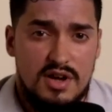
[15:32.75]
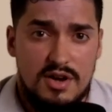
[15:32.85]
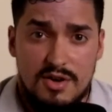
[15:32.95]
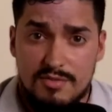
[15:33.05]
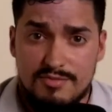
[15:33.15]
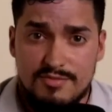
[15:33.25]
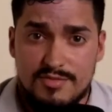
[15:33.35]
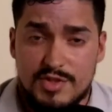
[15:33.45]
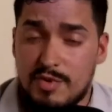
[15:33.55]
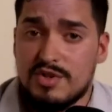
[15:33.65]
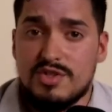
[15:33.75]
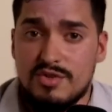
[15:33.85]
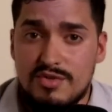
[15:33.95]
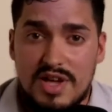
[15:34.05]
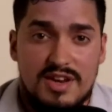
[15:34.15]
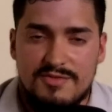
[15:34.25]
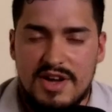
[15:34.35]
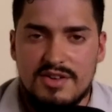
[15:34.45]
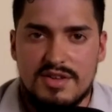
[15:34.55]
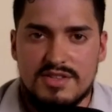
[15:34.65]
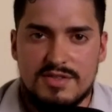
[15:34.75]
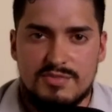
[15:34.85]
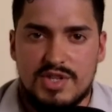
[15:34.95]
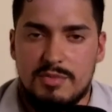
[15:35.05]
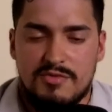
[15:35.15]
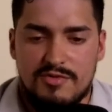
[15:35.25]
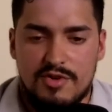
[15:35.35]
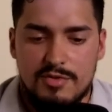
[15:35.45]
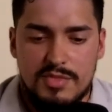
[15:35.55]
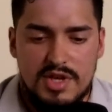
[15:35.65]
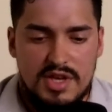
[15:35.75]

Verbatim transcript: um, spoke to you, edify you in some shape or form.